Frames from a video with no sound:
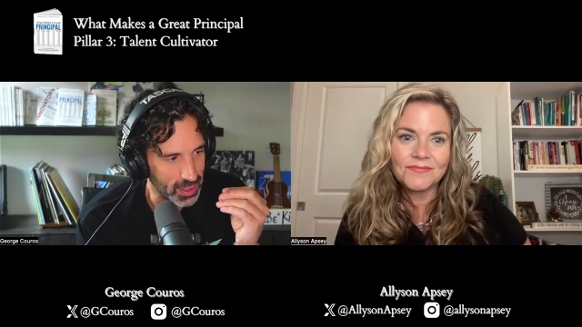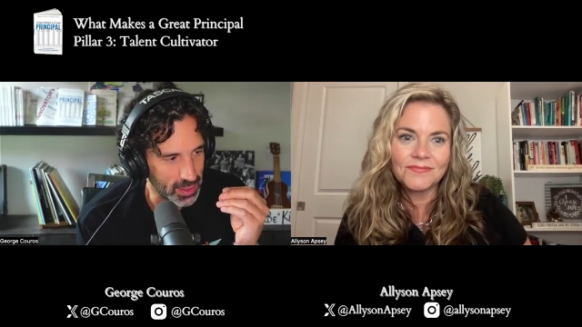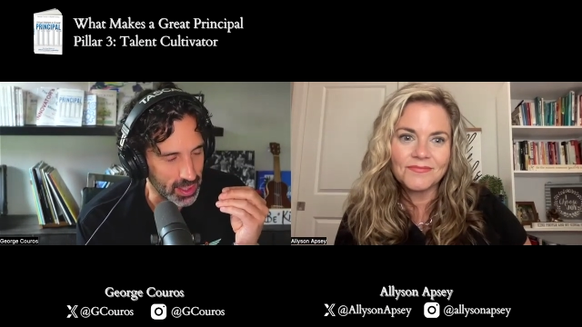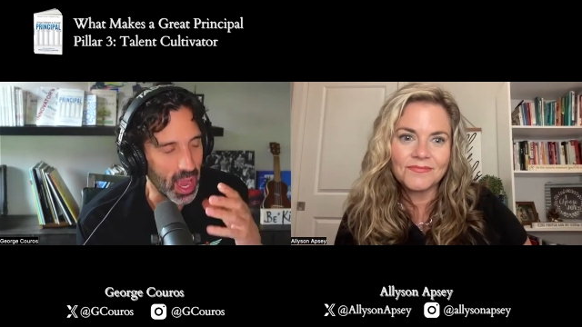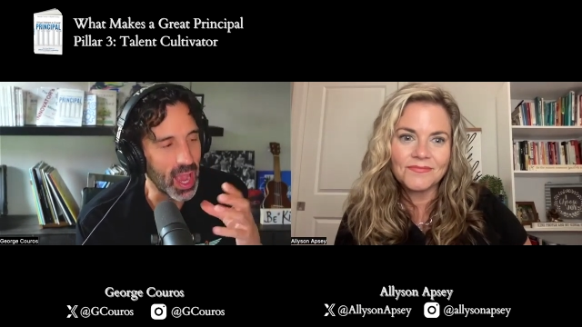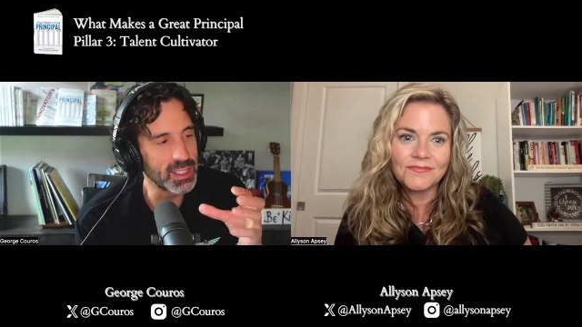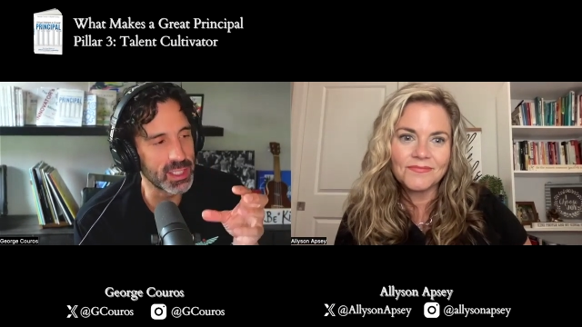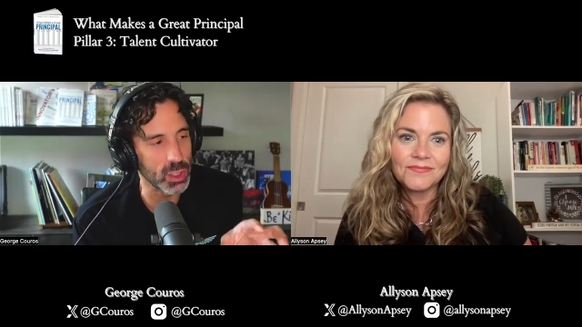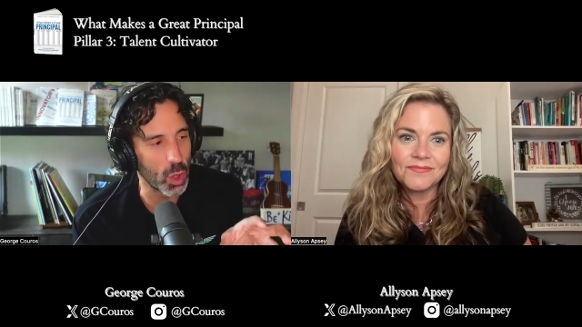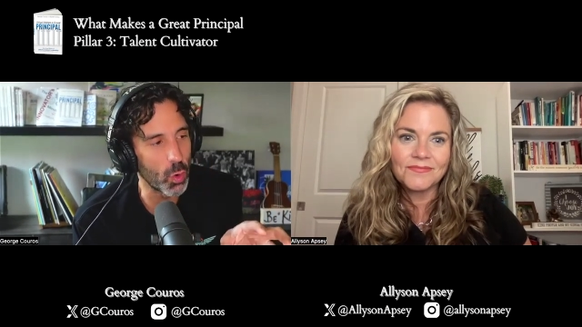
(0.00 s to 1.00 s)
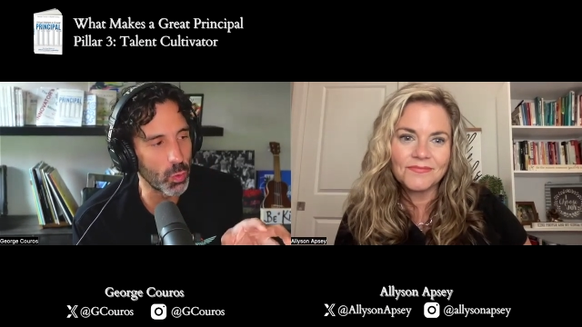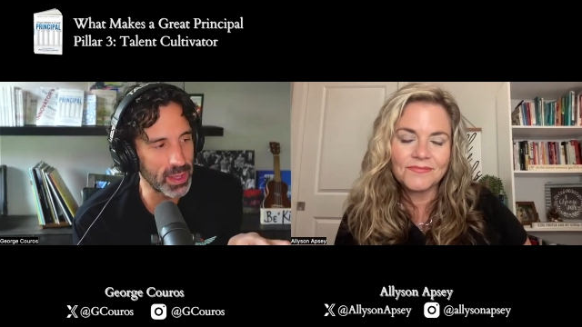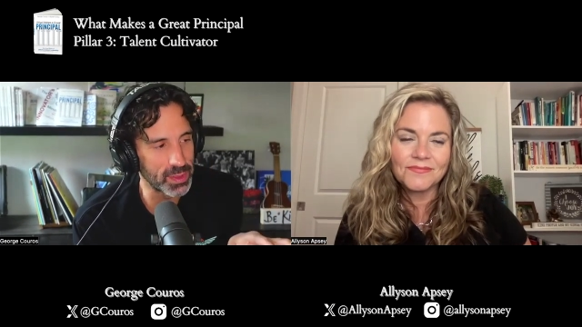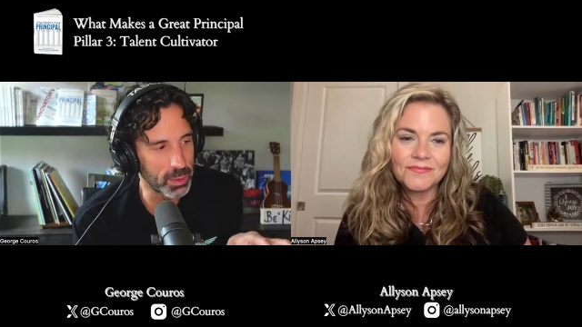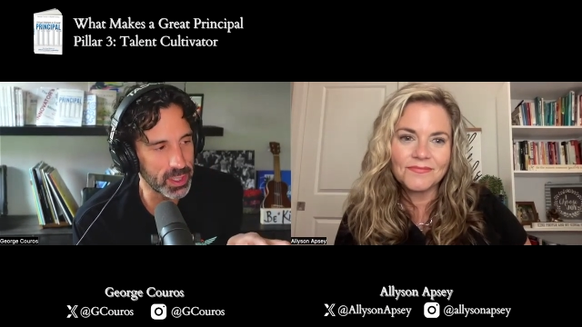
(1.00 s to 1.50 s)
Speaker 1: like, I slow
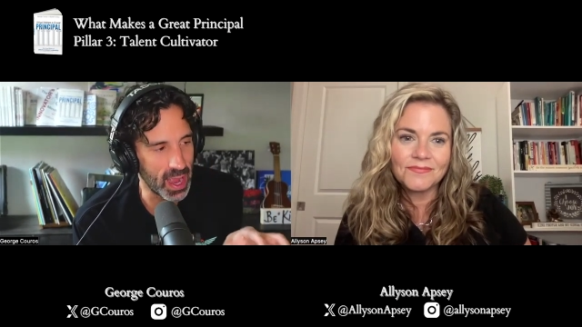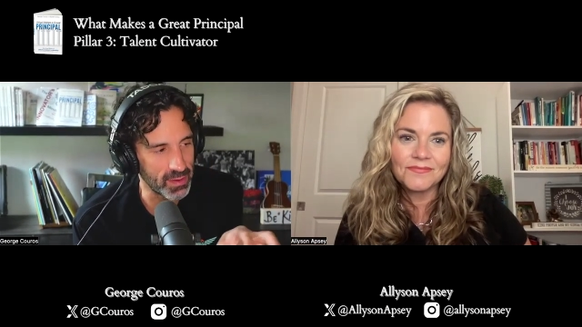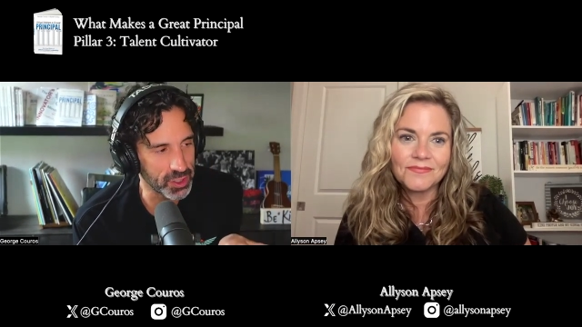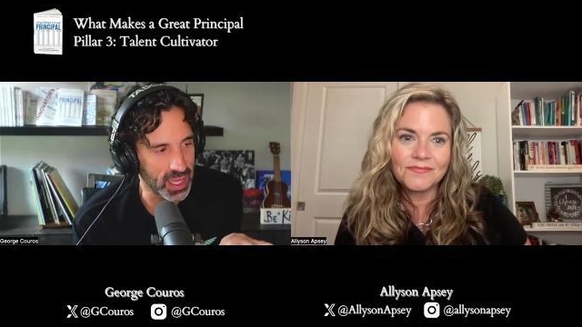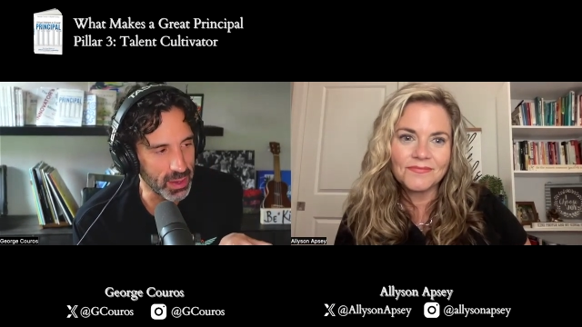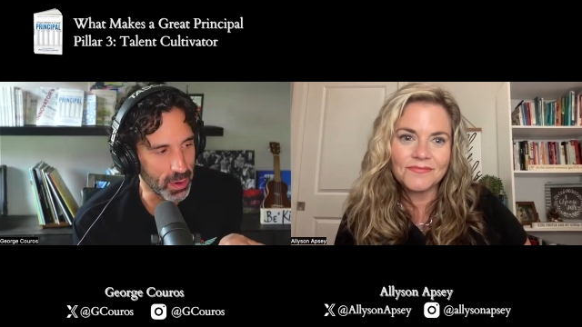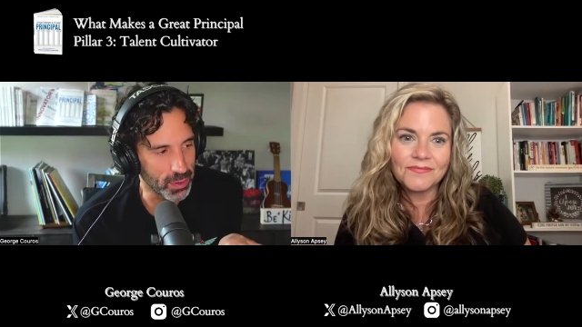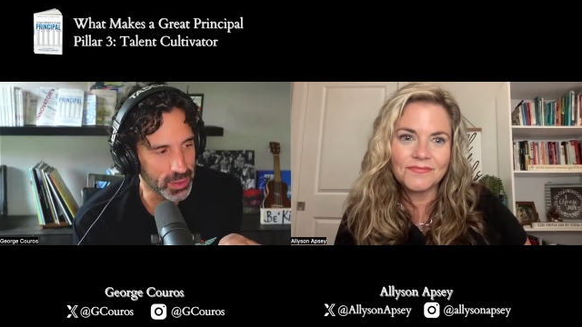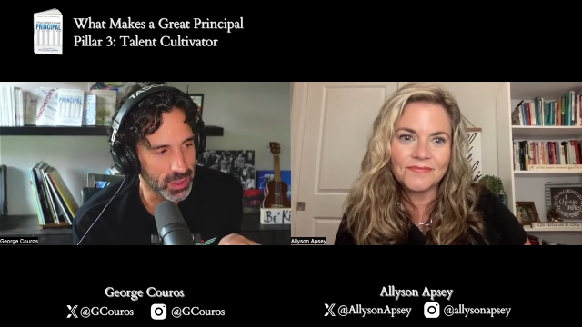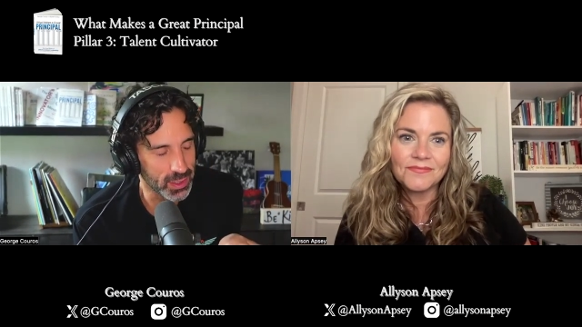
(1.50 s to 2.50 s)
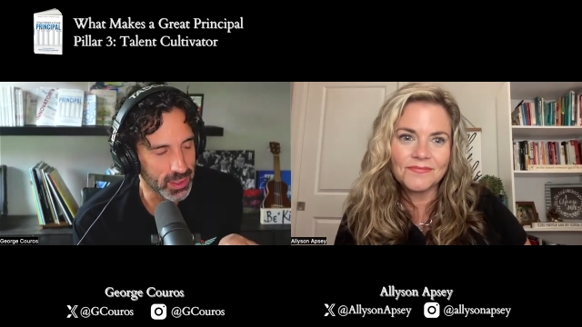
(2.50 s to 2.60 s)
read the book after it came out.